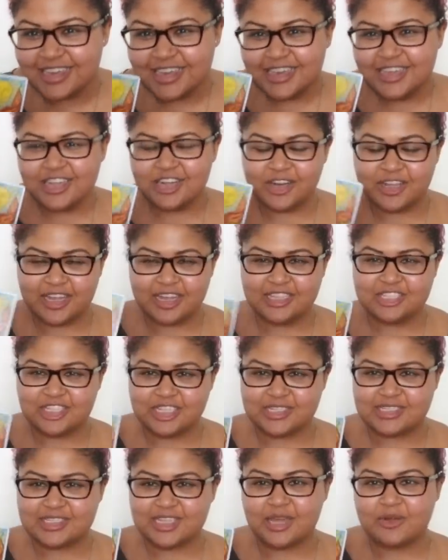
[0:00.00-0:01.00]
You're getting
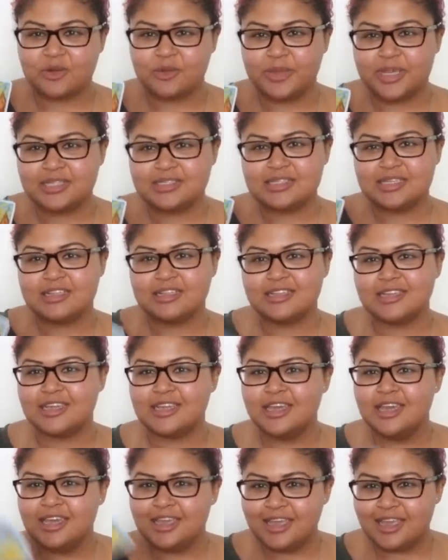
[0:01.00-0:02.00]
chased down romantically,